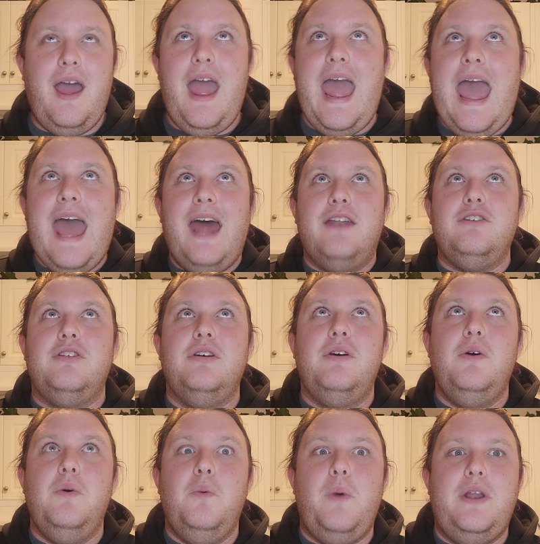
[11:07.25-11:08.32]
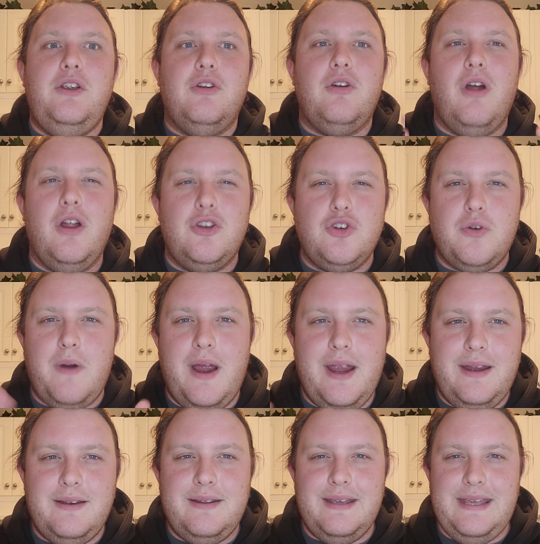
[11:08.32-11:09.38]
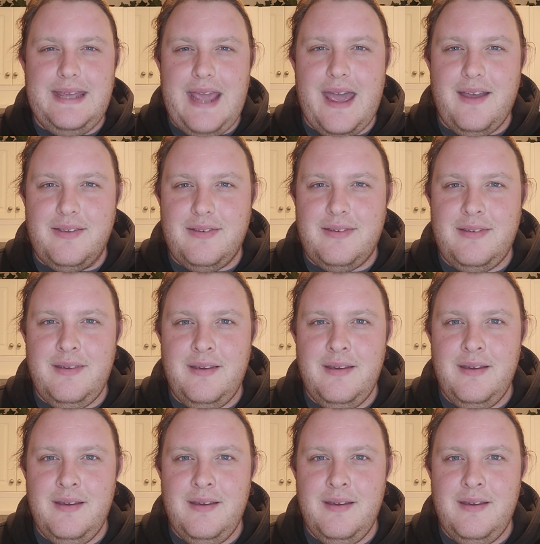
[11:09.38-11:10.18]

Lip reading: And when you're not trying to guess